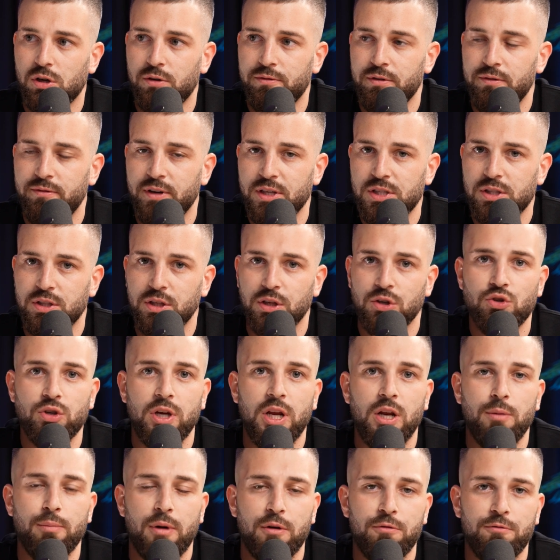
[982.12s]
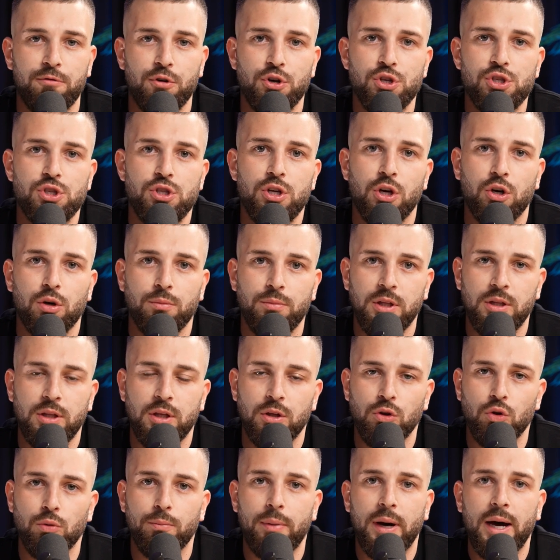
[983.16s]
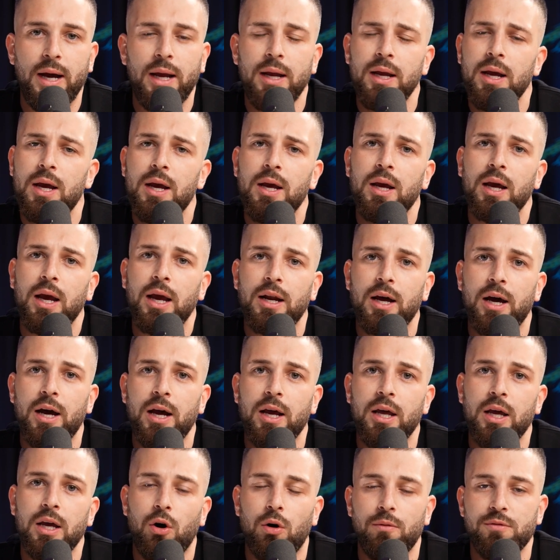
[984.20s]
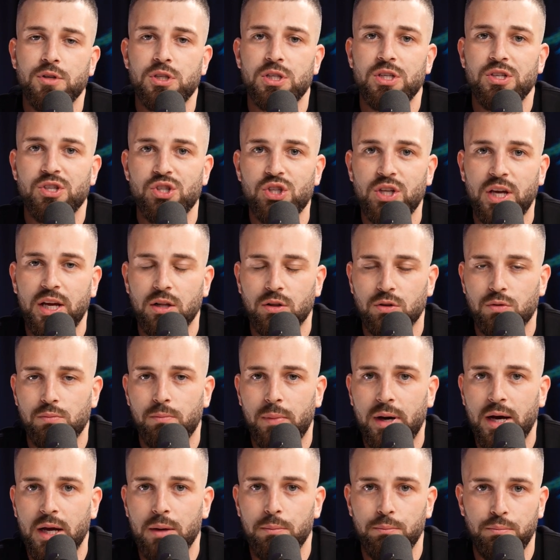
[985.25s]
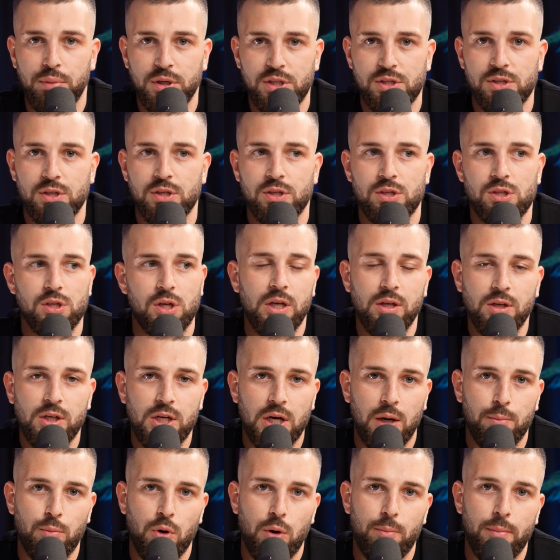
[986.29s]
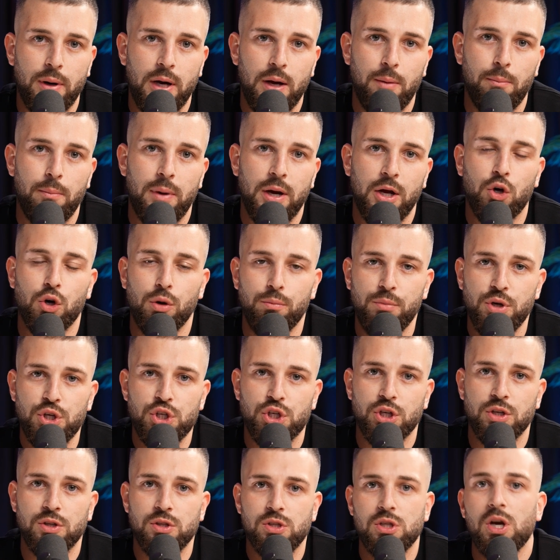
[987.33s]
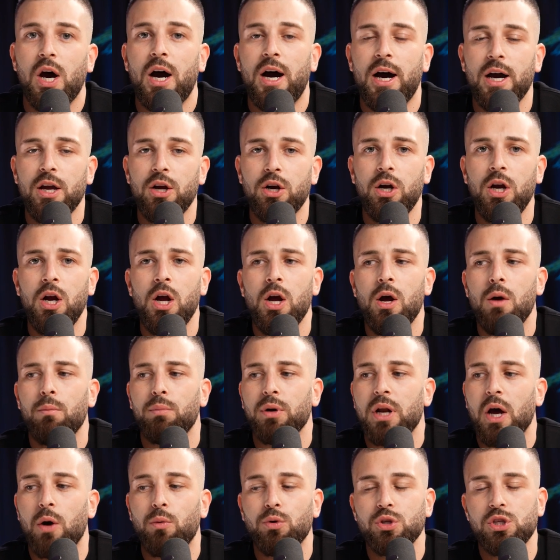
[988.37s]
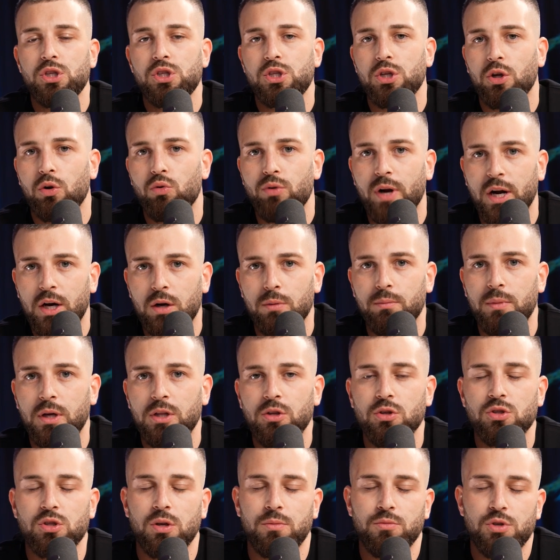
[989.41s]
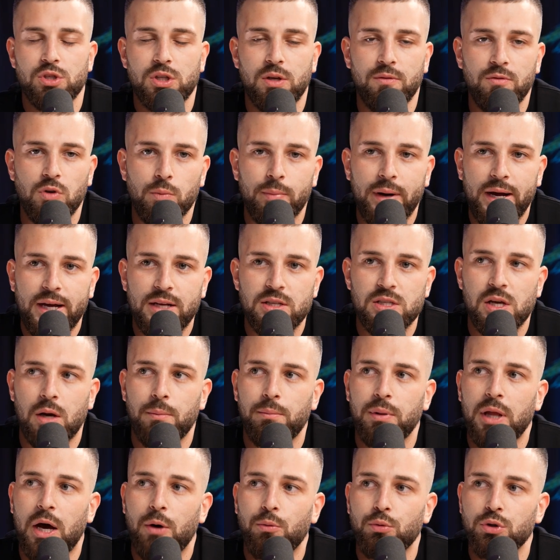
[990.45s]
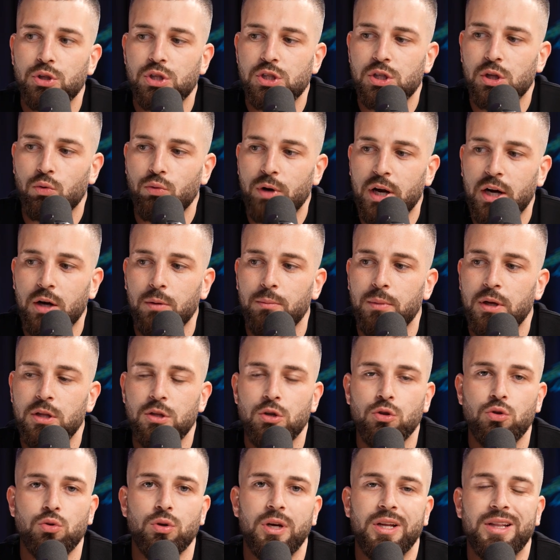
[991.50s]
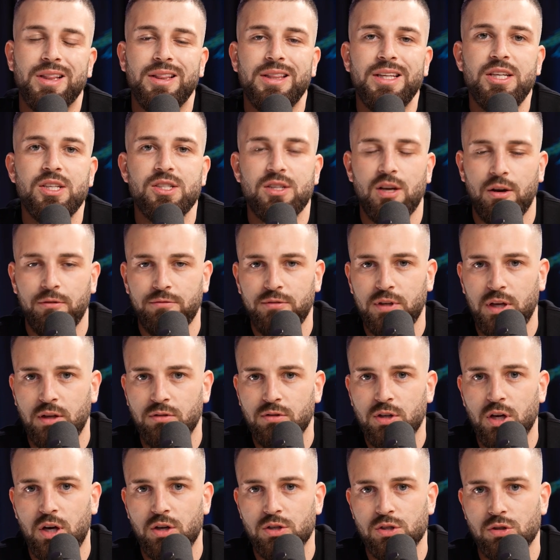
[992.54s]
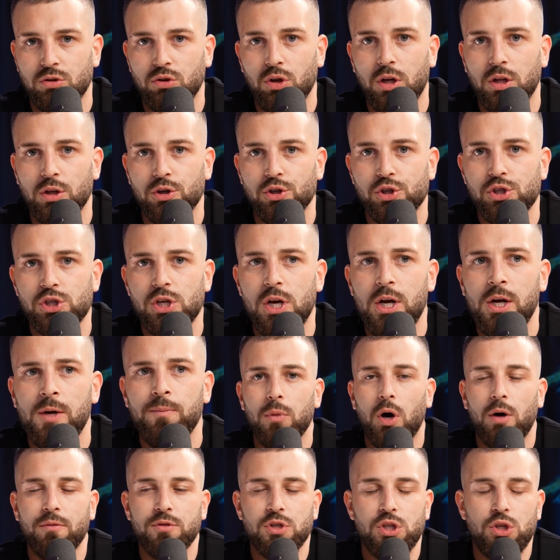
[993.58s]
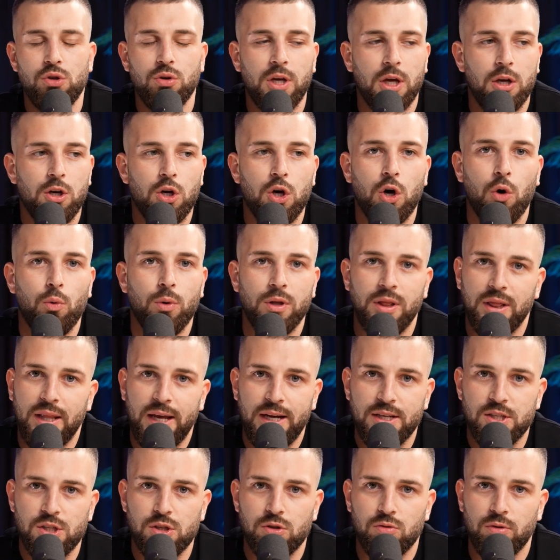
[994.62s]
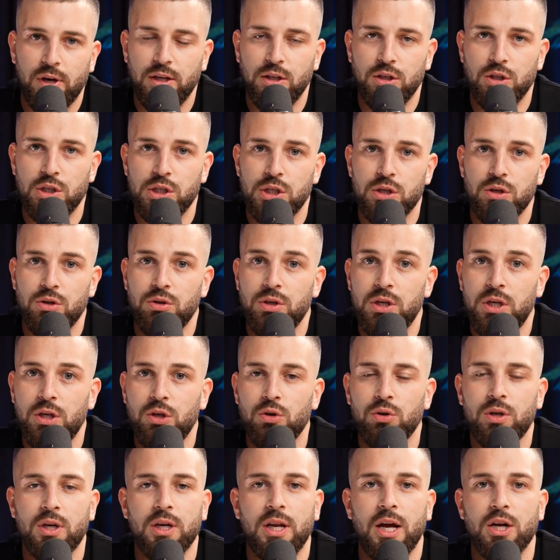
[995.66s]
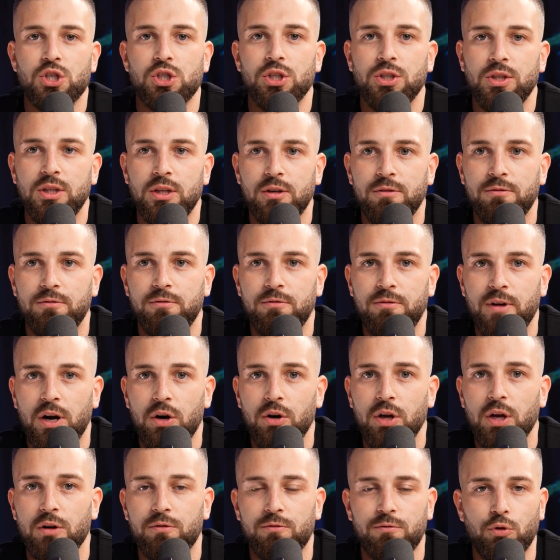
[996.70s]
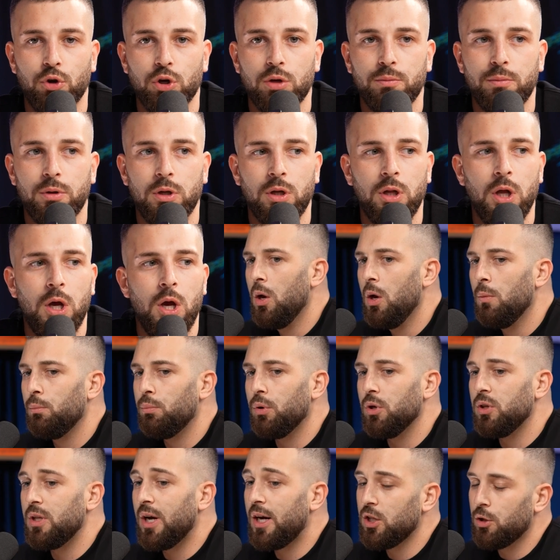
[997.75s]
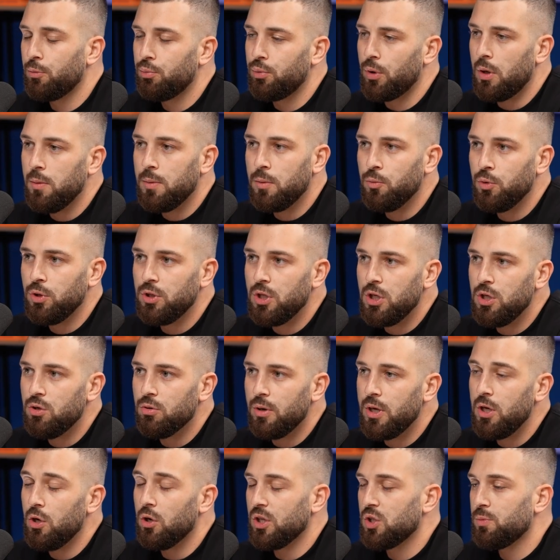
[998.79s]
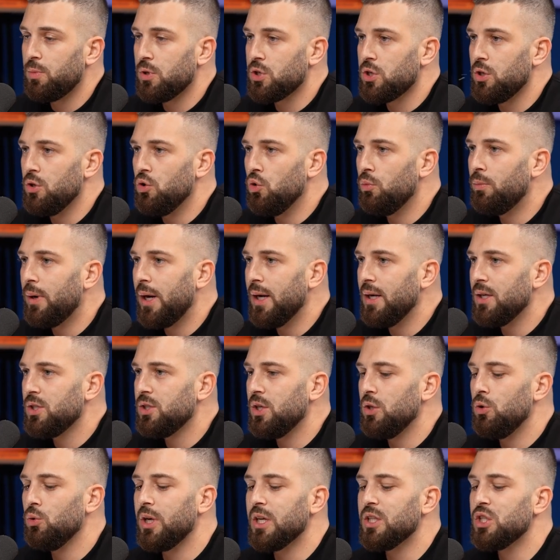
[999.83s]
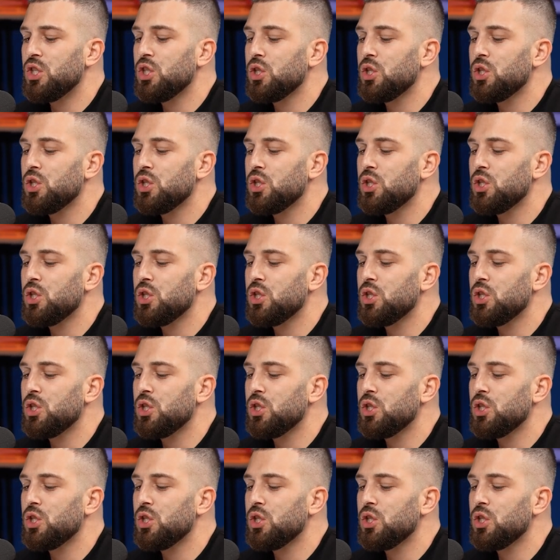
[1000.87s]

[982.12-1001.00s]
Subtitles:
of investing and trading my first year completely in Dubai. And I obviously scaled my business income or my commissions higher, but I would still recommend you, so I'm just giving you my example, I would still recommend you to at least have $10,000. Obviously, you can go with less, right? In the UAE, you can actually live very affordable. But the other problem with the UAE, or especially Dubai, is that you can